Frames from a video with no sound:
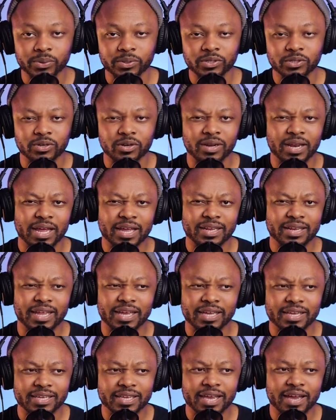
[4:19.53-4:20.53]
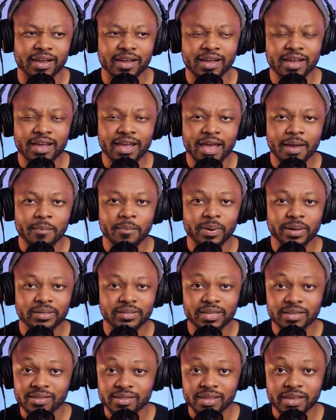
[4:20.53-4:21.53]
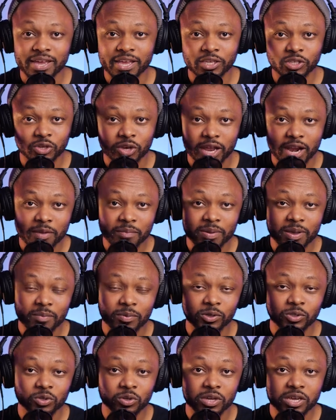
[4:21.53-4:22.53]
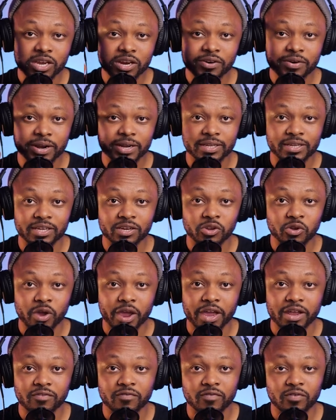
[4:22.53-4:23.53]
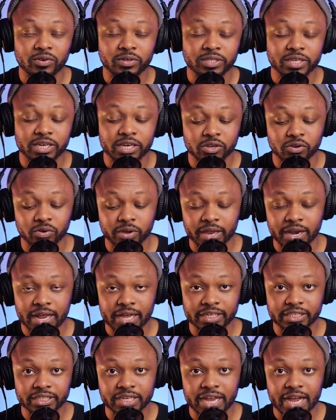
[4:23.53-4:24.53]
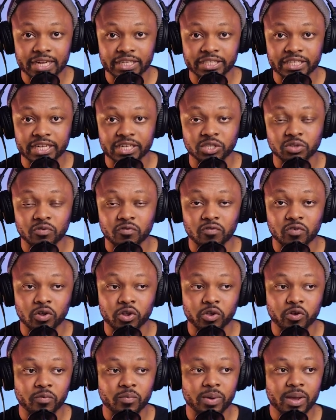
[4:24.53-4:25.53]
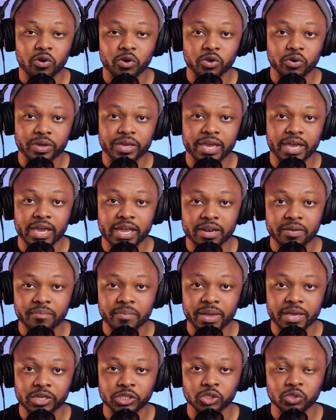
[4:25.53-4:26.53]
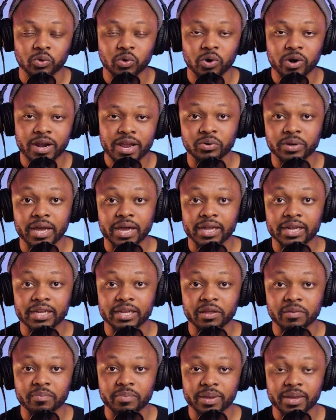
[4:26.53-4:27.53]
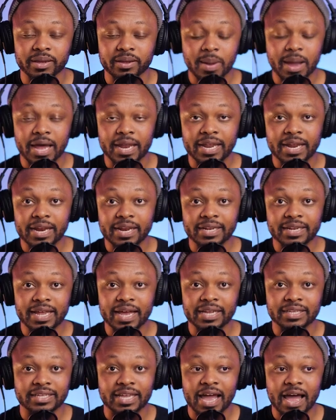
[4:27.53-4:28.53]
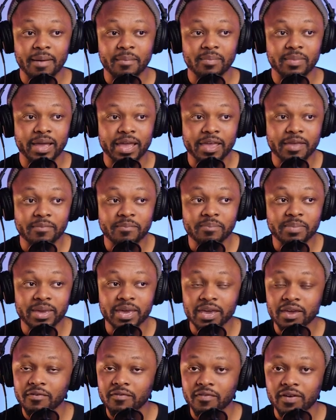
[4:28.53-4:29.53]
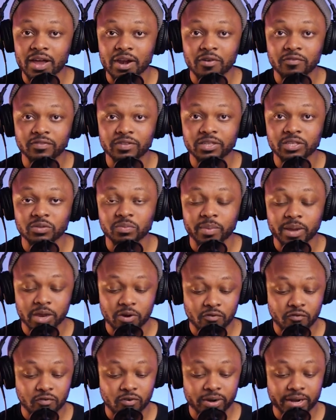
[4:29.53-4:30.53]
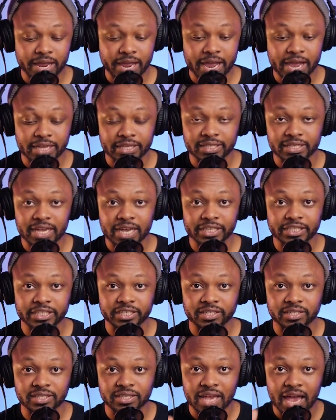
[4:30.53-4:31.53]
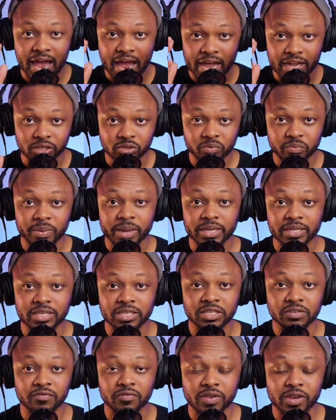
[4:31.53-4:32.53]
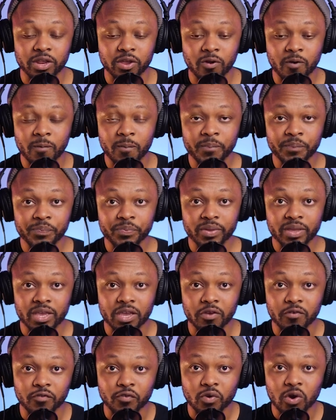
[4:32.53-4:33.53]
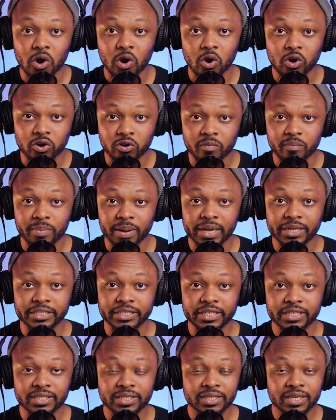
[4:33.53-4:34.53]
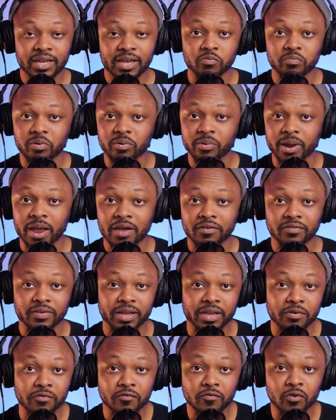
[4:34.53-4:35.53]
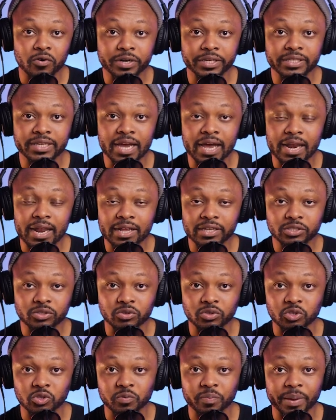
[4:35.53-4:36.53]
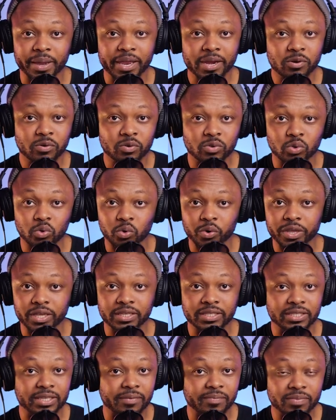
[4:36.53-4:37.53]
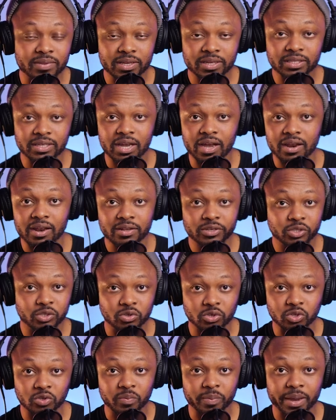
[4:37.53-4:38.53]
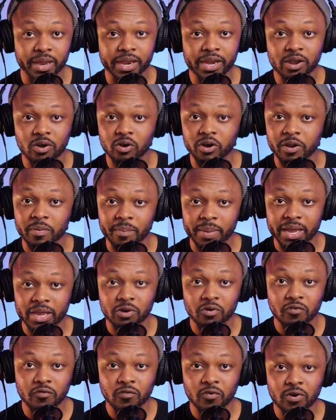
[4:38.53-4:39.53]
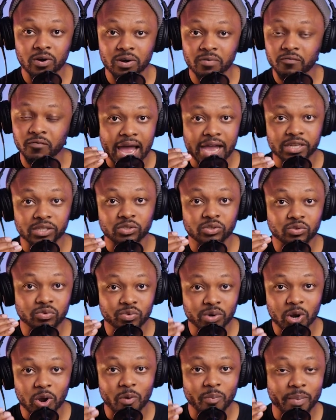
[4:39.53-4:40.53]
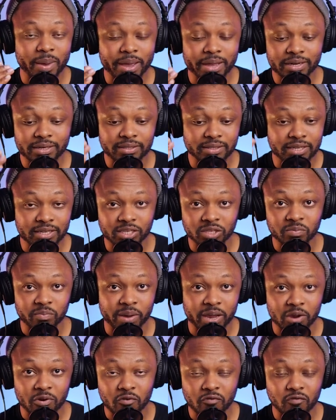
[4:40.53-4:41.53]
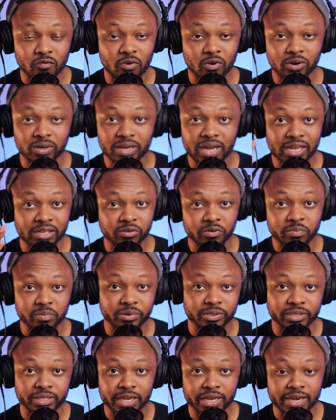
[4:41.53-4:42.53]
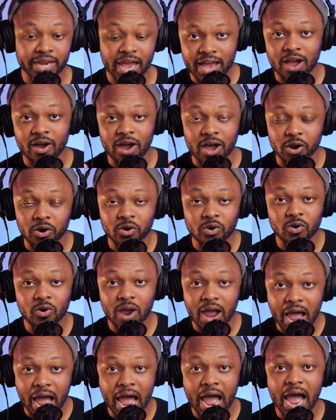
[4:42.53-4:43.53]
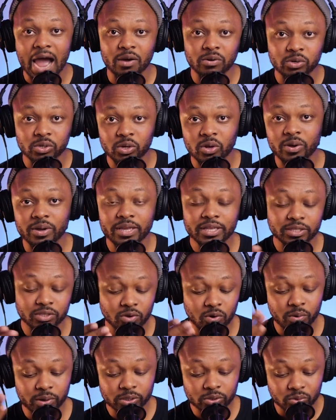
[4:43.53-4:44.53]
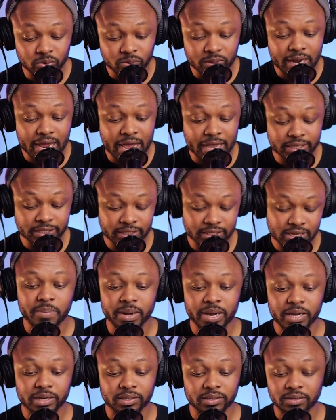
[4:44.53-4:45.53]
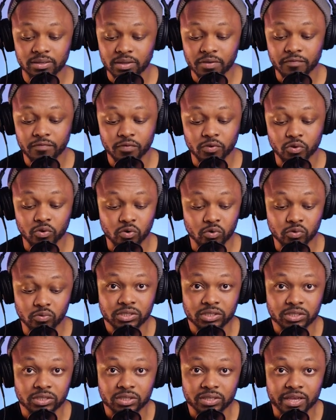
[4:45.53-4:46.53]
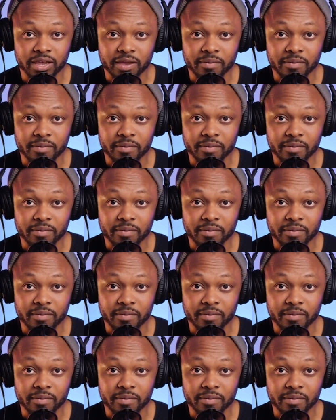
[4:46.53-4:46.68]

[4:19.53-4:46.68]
you know, like, like, yeah. But the thing is, you're going to be able to hear it in your headphones and you can actually adjust your volume or your gain, make sure you're not clipping. But other than that, I'm a big fan of this microphone, guys. I just, I had to make this video. If you're on a budget, you probably have like $40 to spend or 30 something dollars to spend on a microphone. I do recommend this microphone 100%. Now, I don't know how long it's going to last, but if you just